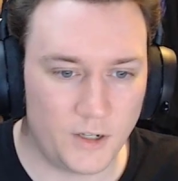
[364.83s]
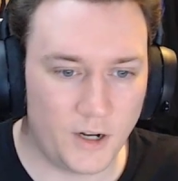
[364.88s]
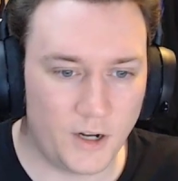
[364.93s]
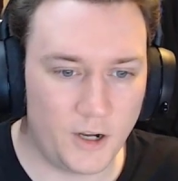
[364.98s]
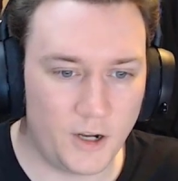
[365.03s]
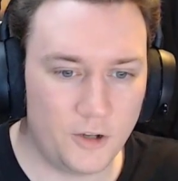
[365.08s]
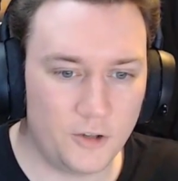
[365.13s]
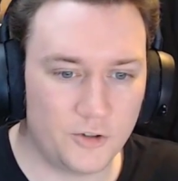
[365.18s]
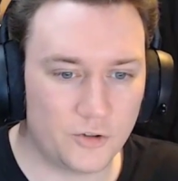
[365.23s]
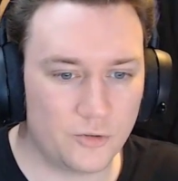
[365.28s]
I
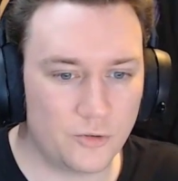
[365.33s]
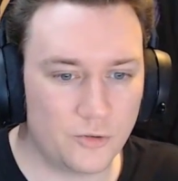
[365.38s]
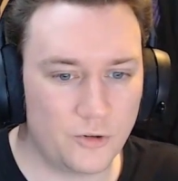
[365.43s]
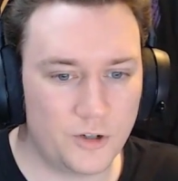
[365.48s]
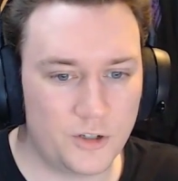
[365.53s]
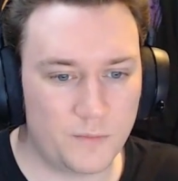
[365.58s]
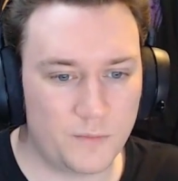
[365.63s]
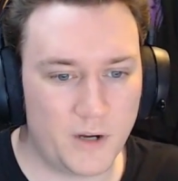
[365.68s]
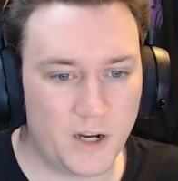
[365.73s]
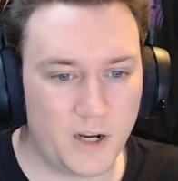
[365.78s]
heard
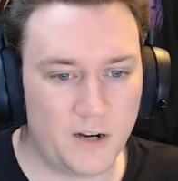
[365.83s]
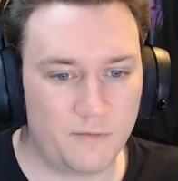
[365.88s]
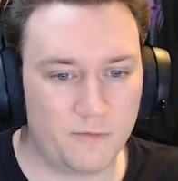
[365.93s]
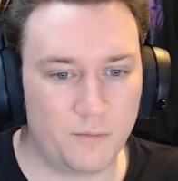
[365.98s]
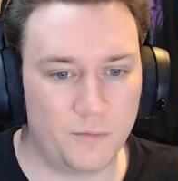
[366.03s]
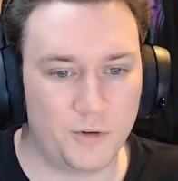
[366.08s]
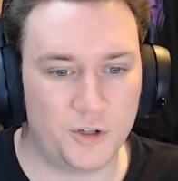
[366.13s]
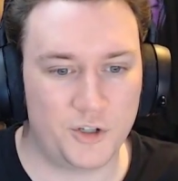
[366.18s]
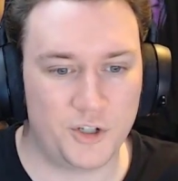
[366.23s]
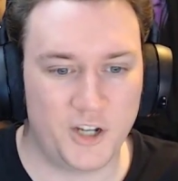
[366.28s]
stories about him
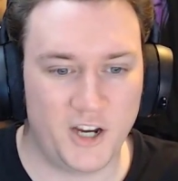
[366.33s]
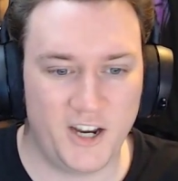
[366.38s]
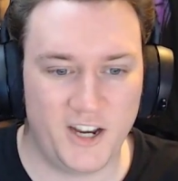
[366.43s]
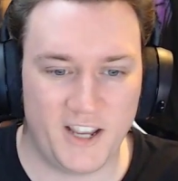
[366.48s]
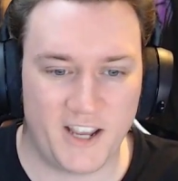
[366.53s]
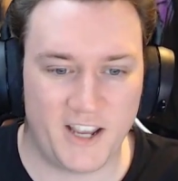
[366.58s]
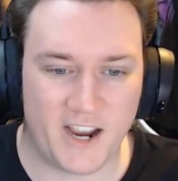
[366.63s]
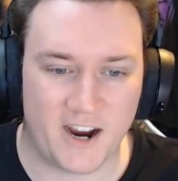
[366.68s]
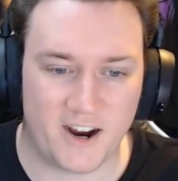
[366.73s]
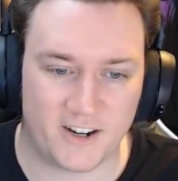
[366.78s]
from a shady
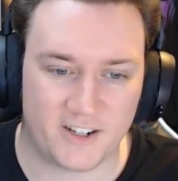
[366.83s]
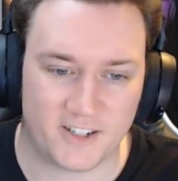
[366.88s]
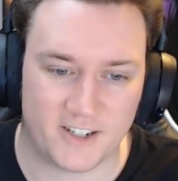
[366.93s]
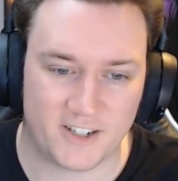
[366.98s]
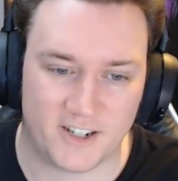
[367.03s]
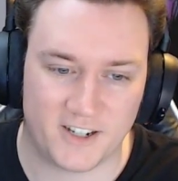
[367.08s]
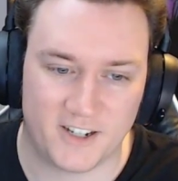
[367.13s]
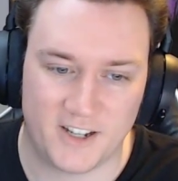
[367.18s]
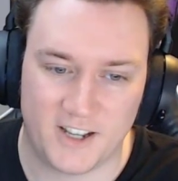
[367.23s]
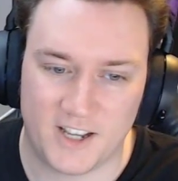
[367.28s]

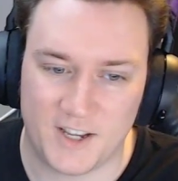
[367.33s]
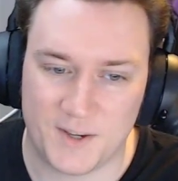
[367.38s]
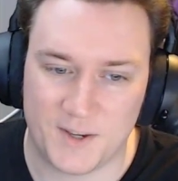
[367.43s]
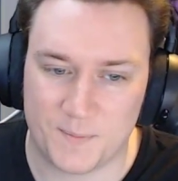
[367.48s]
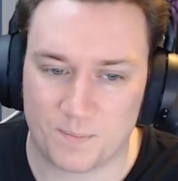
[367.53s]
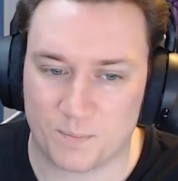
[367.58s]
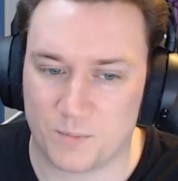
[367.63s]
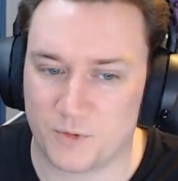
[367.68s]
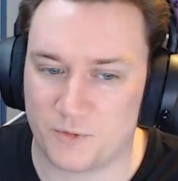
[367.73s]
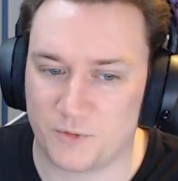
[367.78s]
character
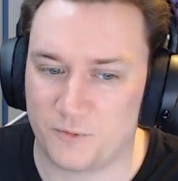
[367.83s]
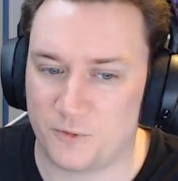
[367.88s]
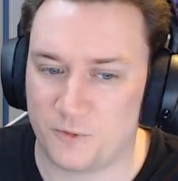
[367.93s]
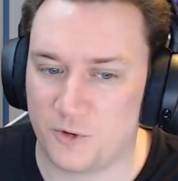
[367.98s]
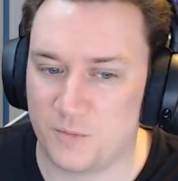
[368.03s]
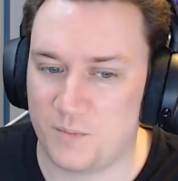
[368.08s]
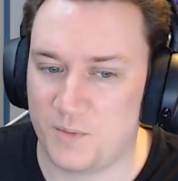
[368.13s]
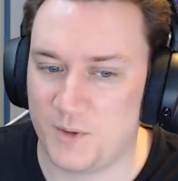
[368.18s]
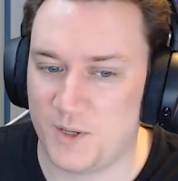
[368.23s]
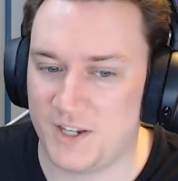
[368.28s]

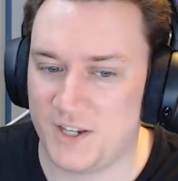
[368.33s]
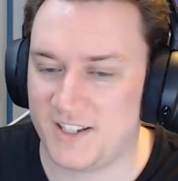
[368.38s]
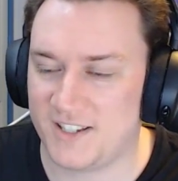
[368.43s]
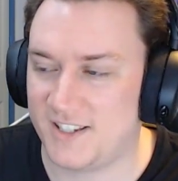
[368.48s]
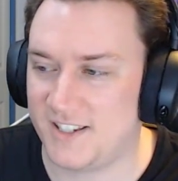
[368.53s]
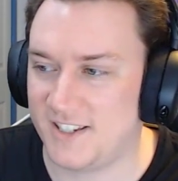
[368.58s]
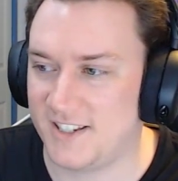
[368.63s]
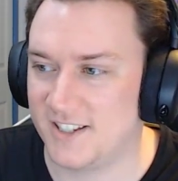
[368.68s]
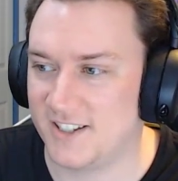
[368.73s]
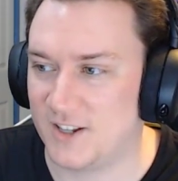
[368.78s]
before being
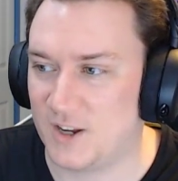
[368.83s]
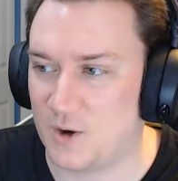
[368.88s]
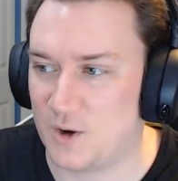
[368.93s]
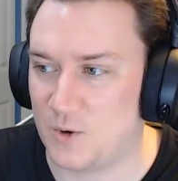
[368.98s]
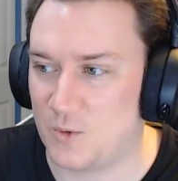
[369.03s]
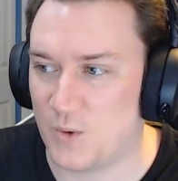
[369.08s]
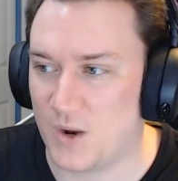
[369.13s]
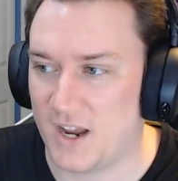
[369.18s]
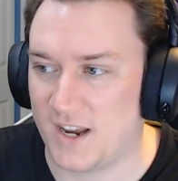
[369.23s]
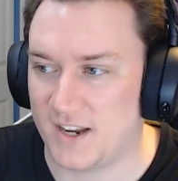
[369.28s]
sealed
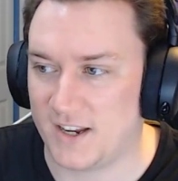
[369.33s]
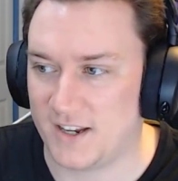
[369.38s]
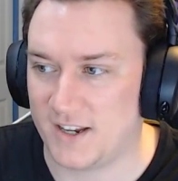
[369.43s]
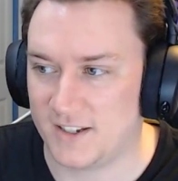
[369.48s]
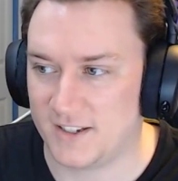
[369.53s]
away.